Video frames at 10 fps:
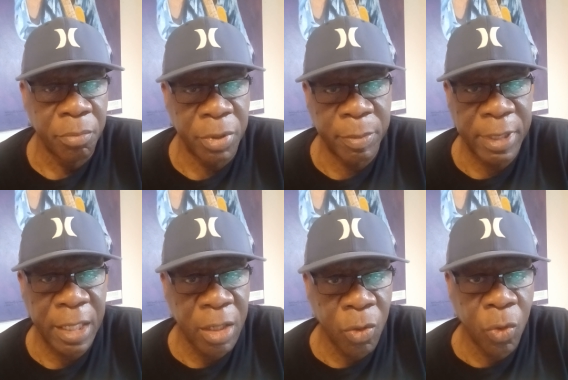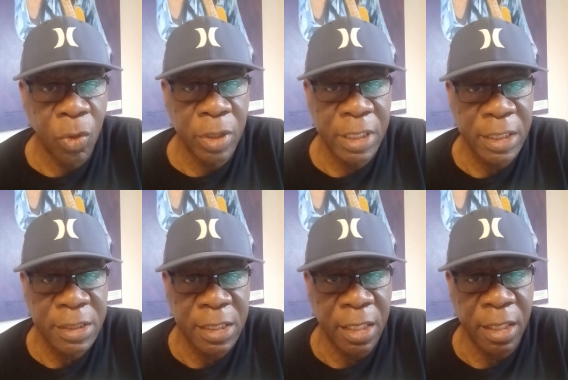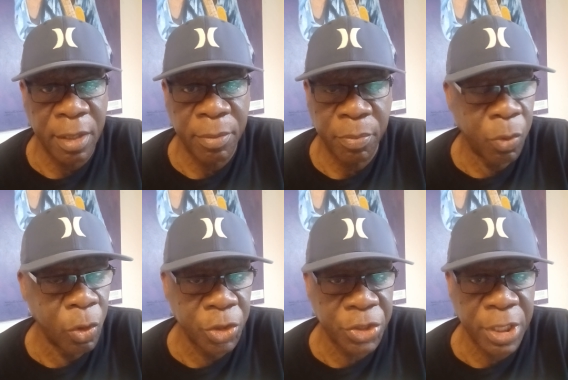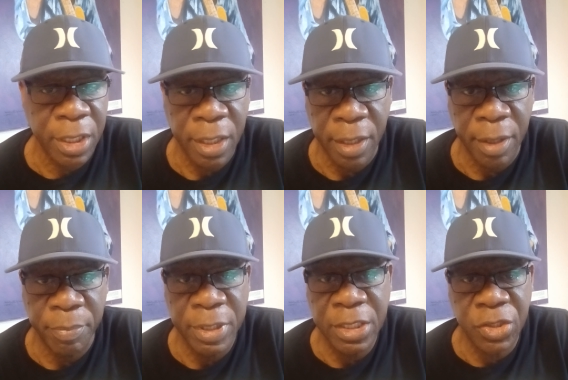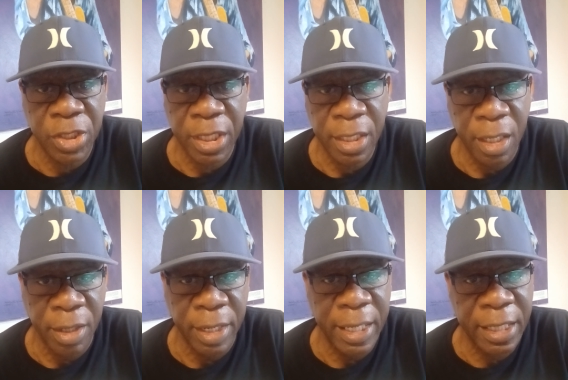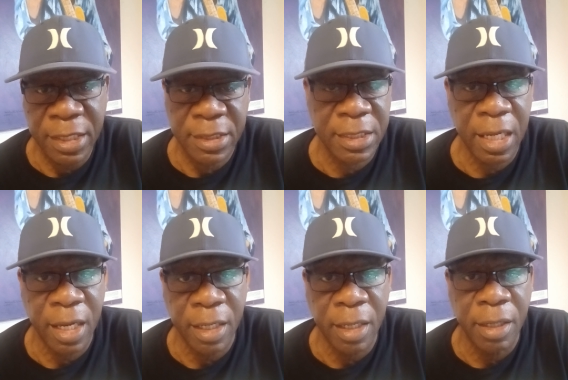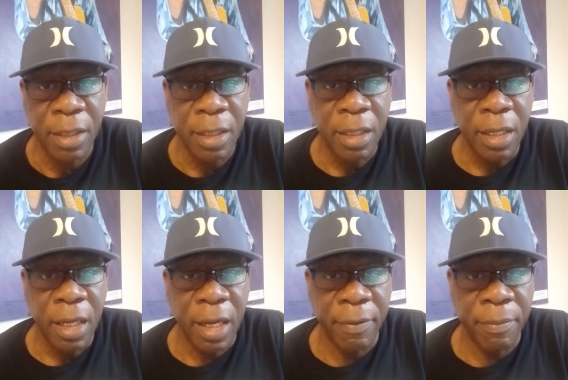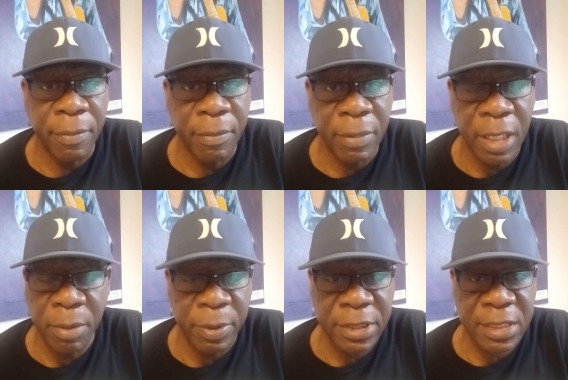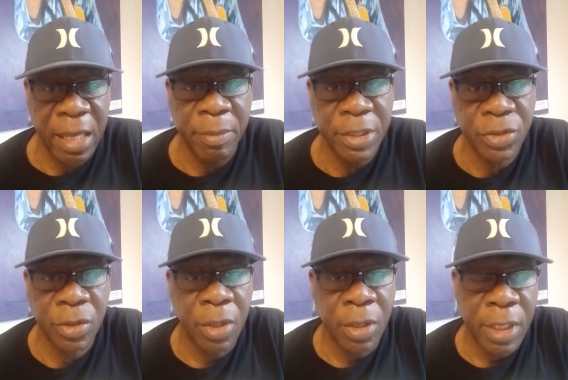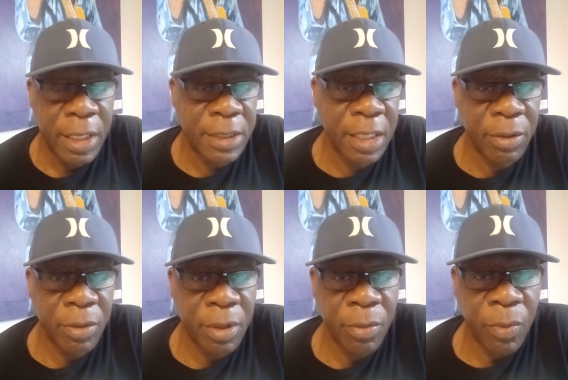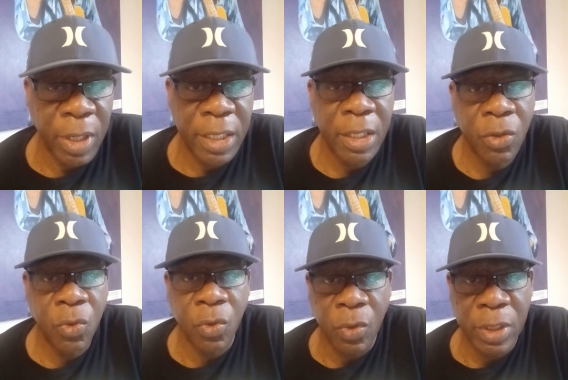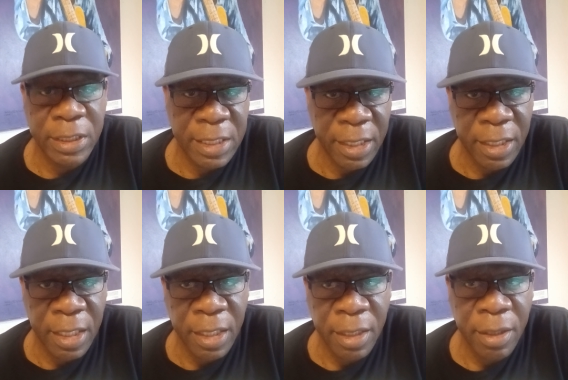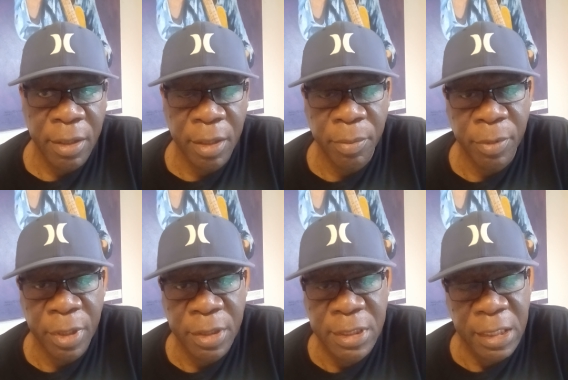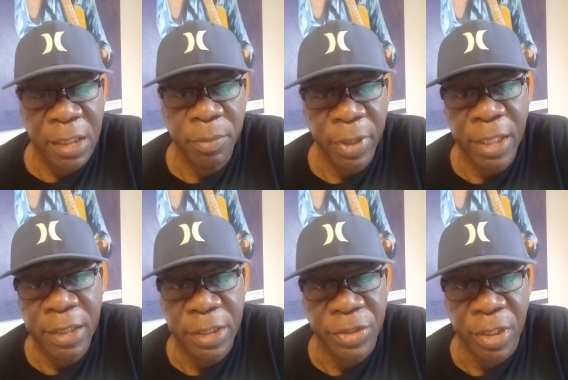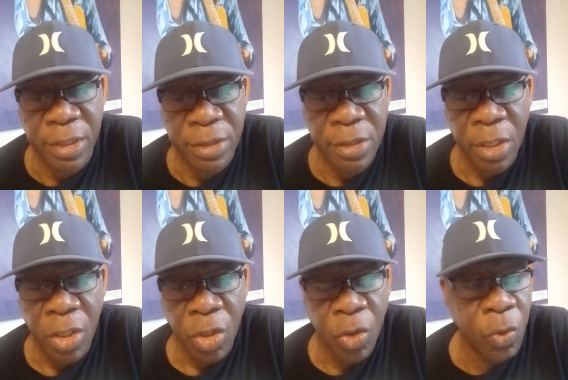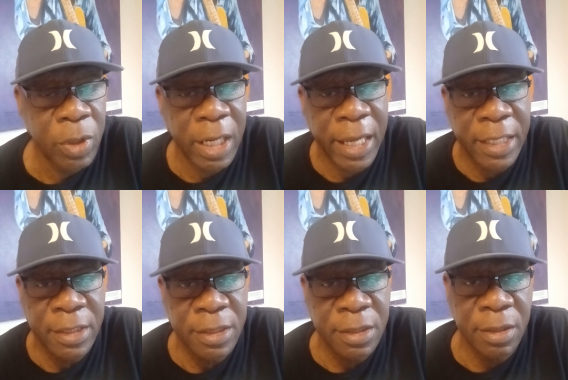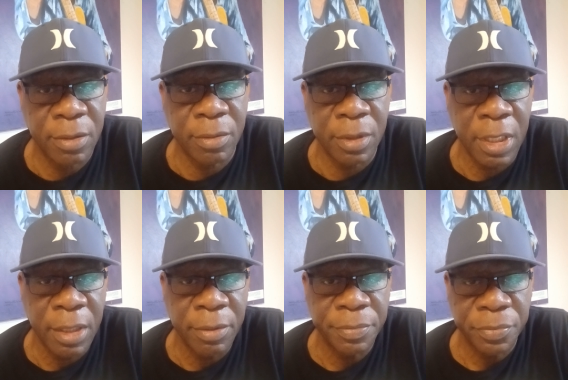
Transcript: people like a Holness and a Portia or a PJ or a Eddie Siaga help establish, is that what they do is that the sitting politicians utilize the